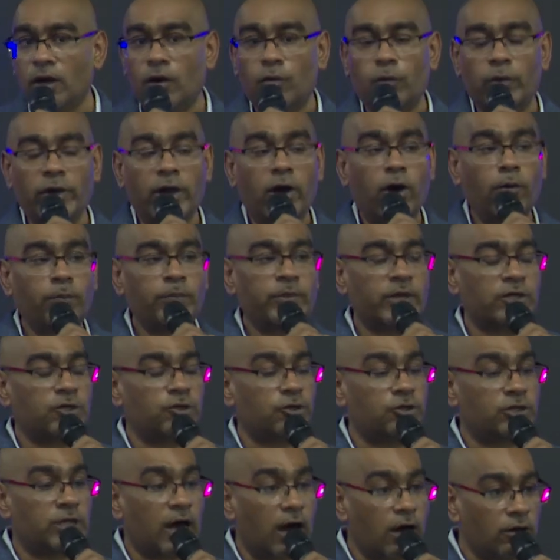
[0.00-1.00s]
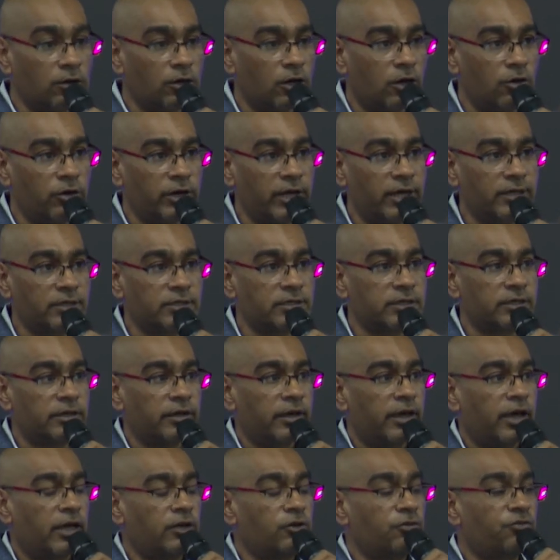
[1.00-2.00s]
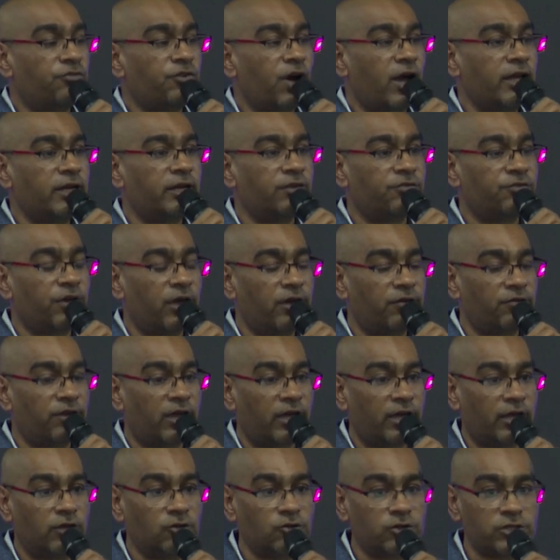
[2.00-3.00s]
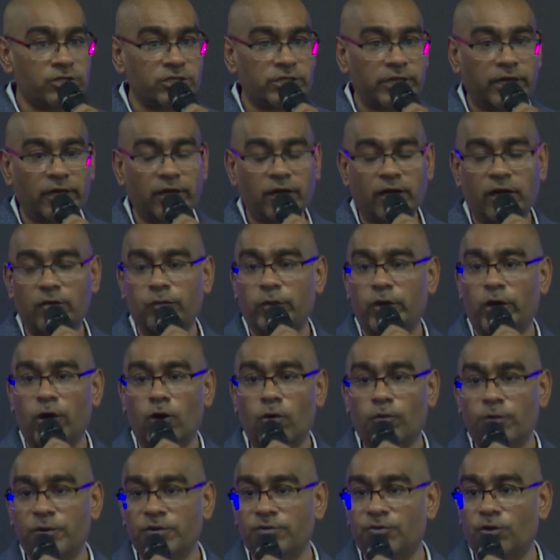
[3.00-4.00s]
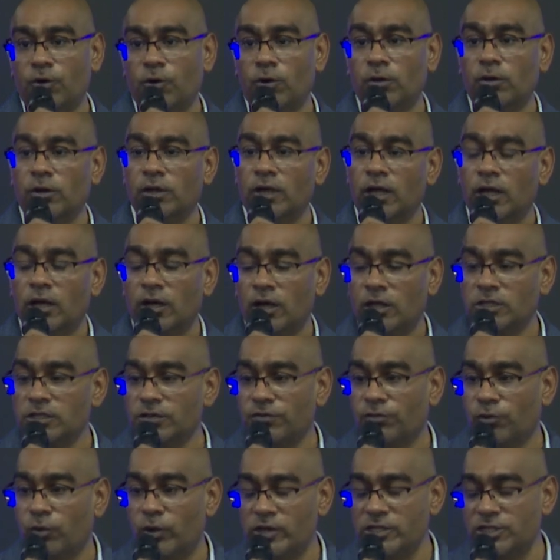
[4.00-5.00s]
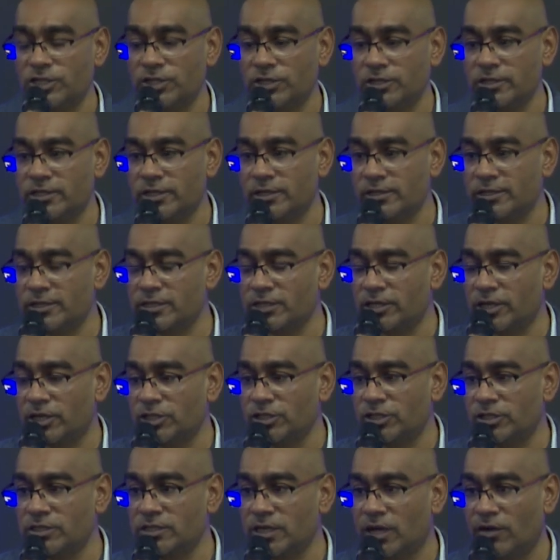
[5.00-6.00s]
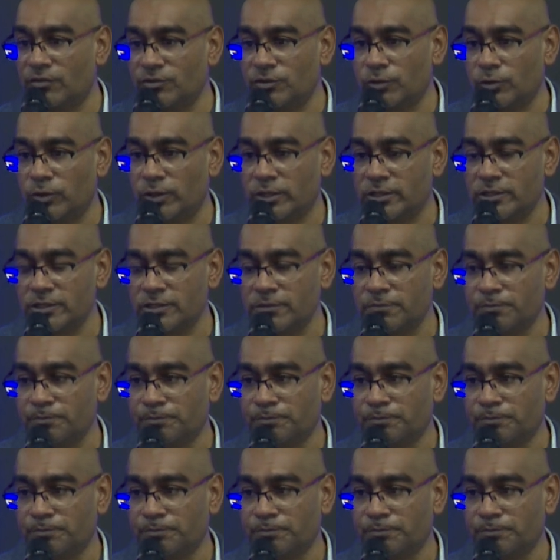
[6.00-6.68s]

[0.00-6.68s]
We hope that you download it and you find it very, very interesting, and we're open for lots of questions and discussions afterwards.